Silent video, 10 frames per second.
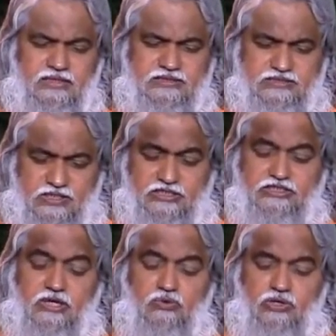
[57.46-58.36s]

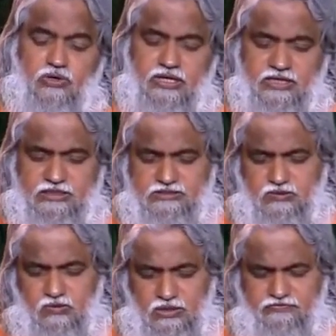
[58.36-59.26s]
Stretch out your hands,
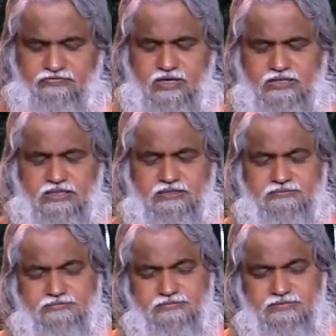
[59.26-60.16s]
Holy Father,
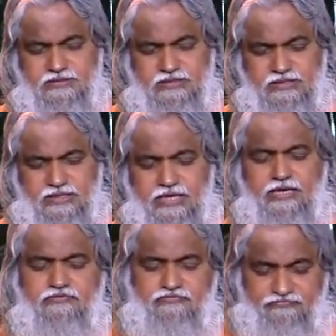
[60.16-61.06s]

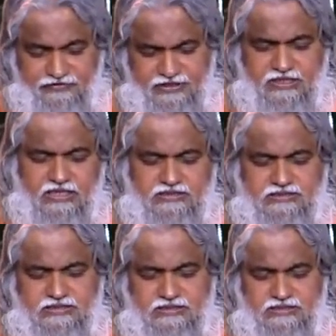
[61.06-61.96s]
and feed
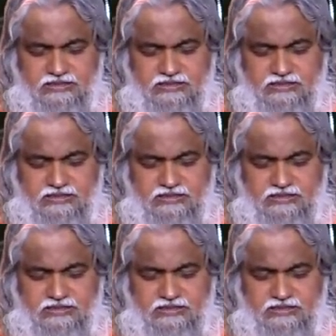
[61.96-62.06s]
us